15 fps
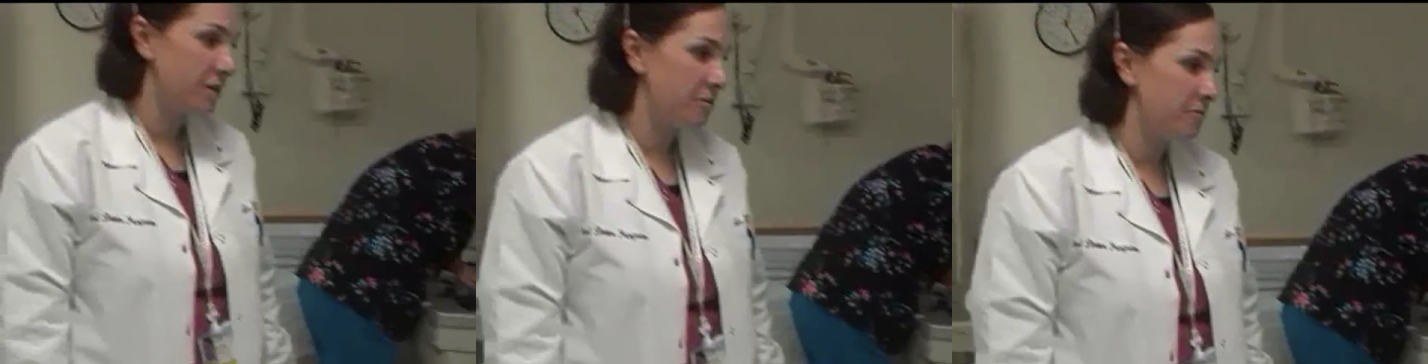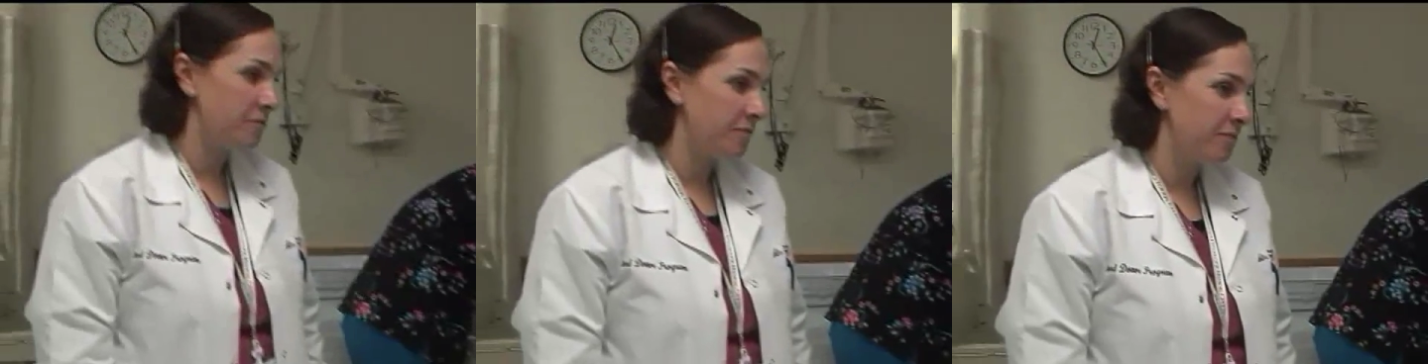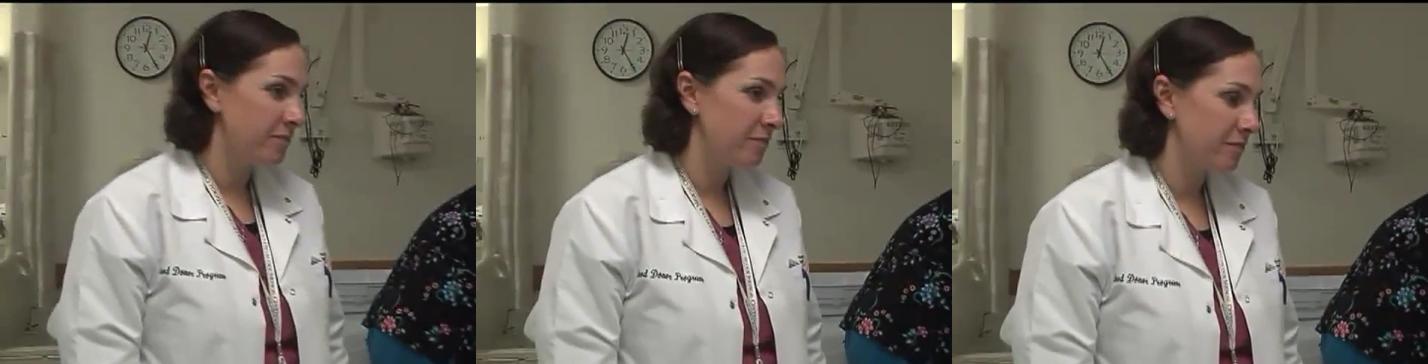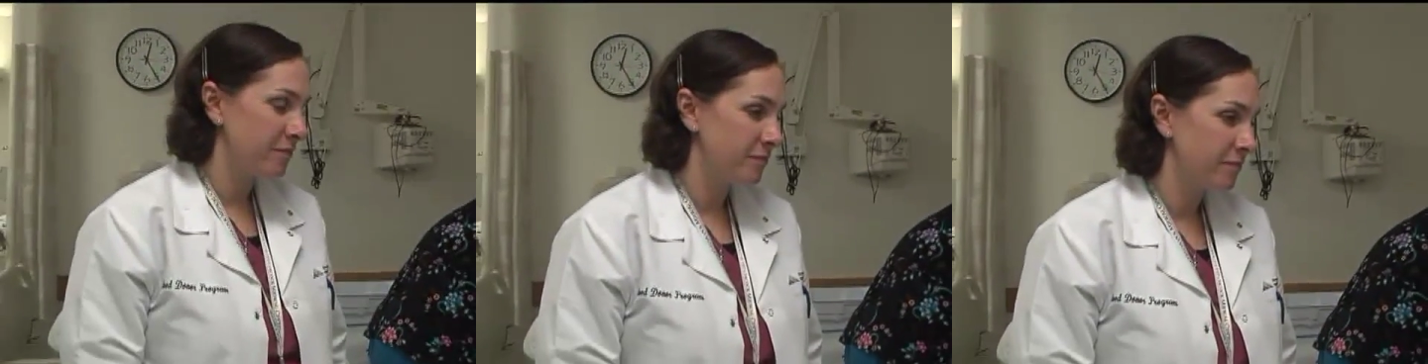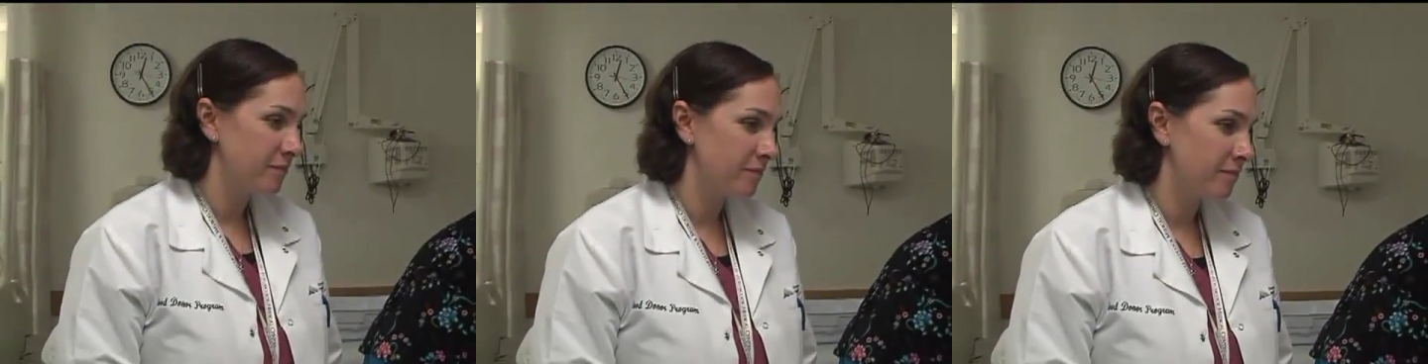a course of
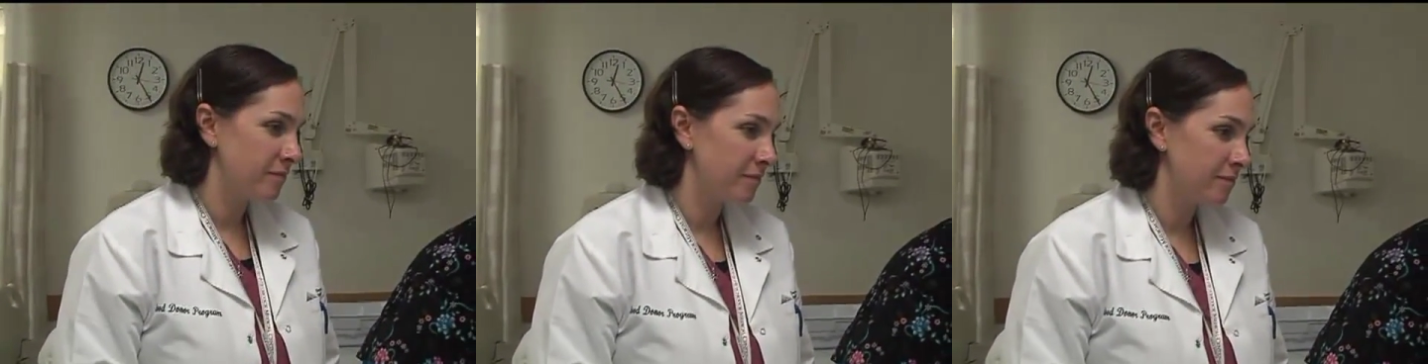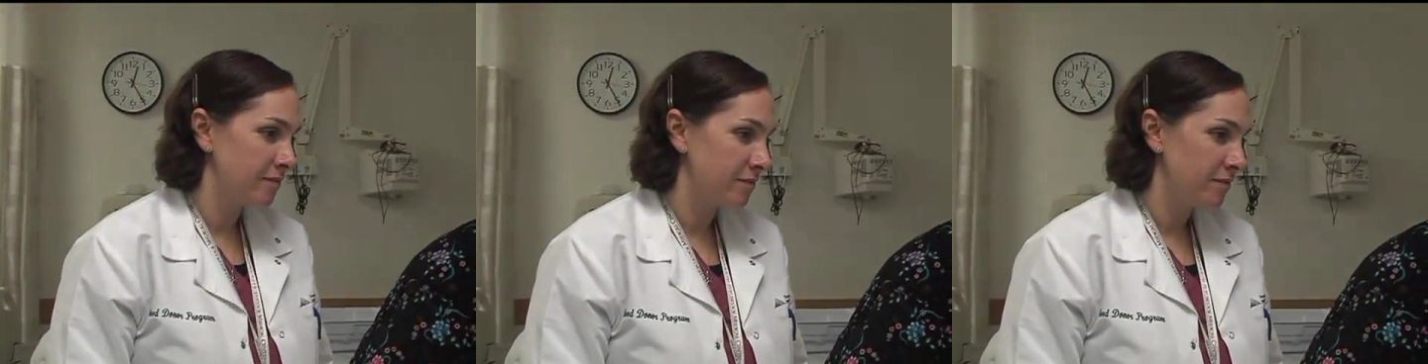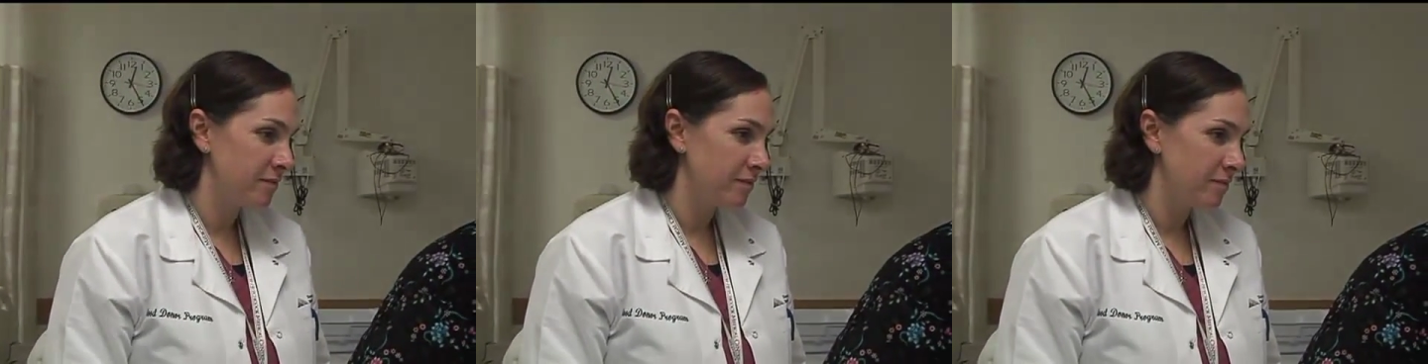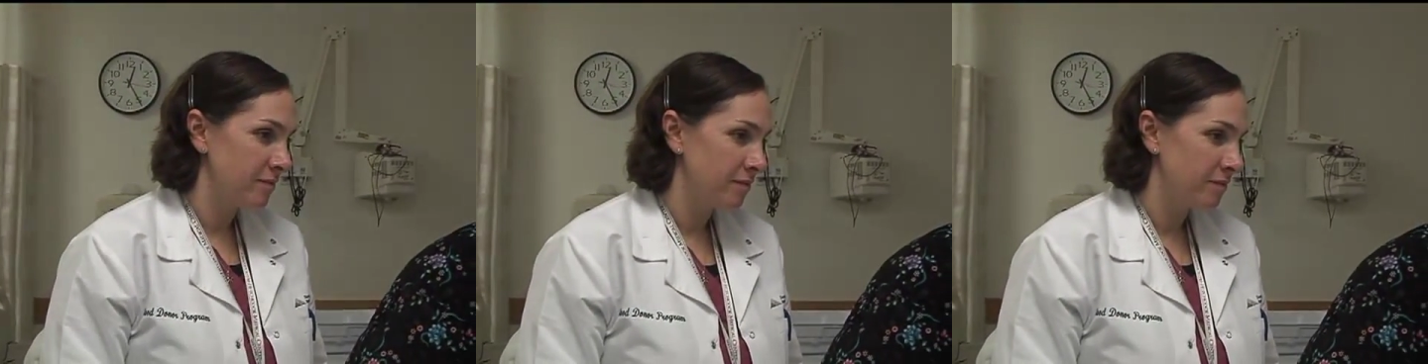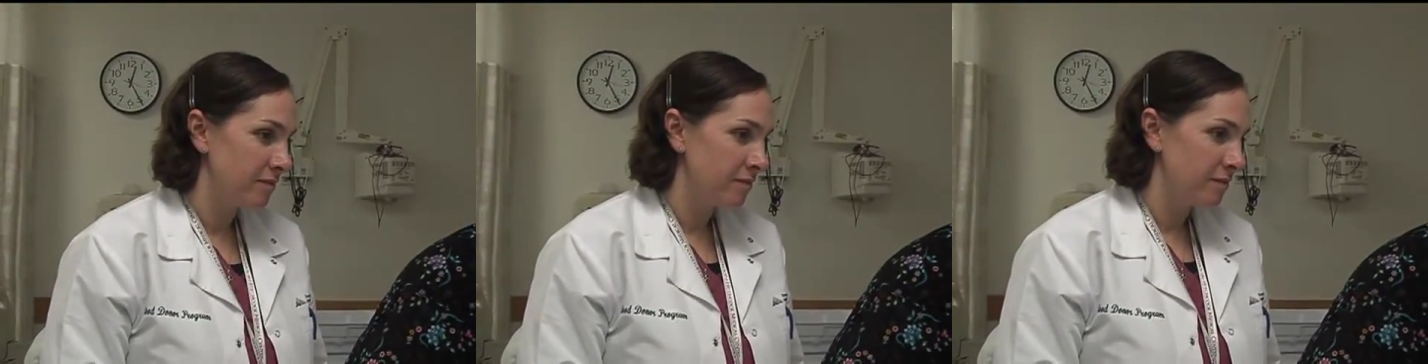chemotherapy
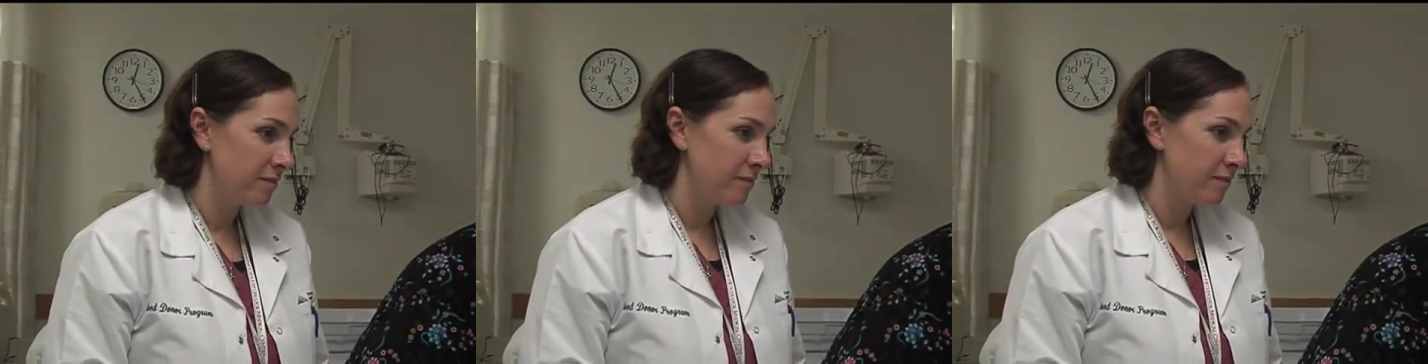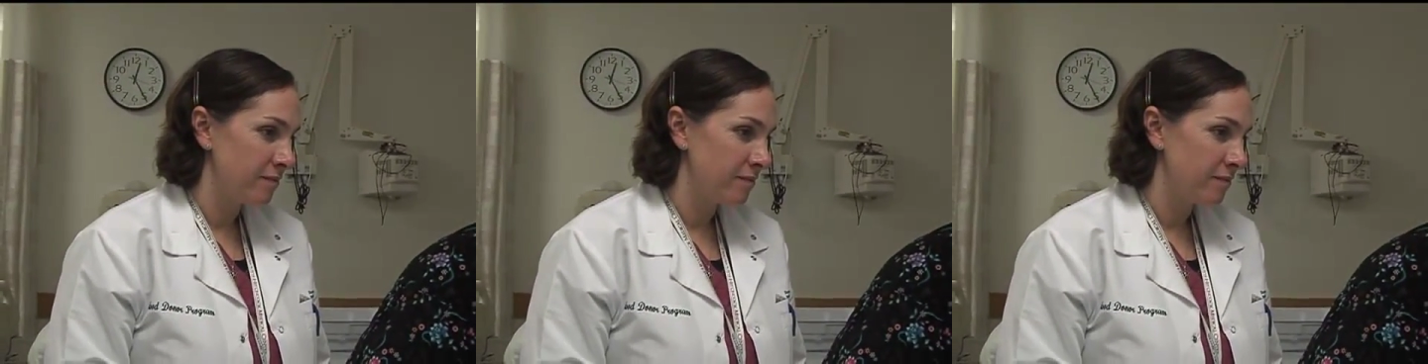that